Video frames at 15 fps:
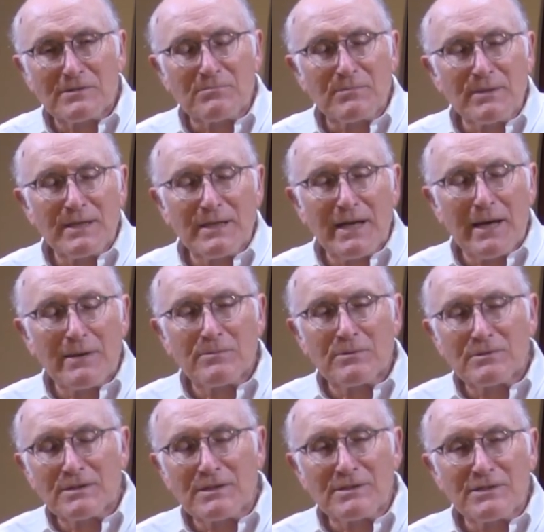and being
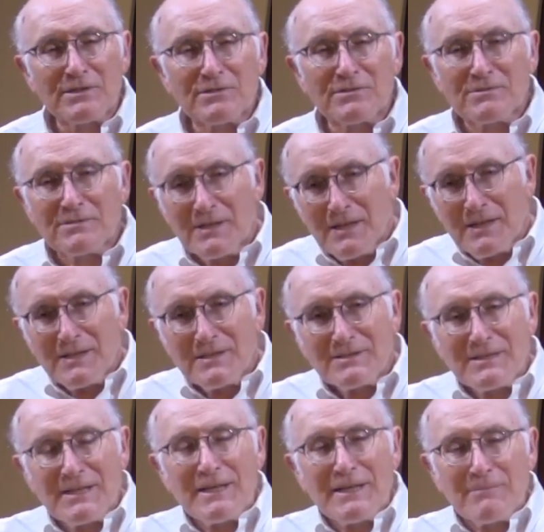able to just
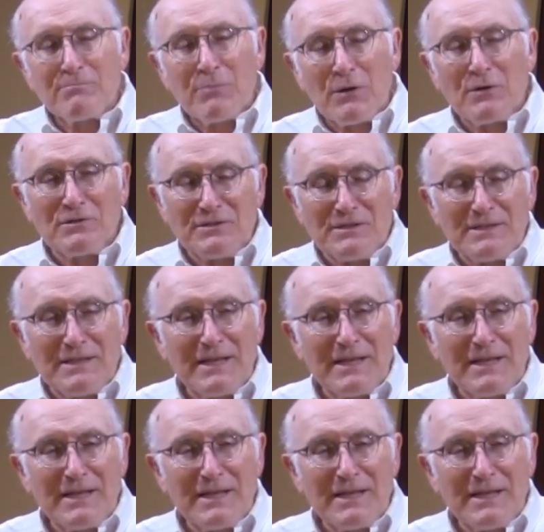see in person.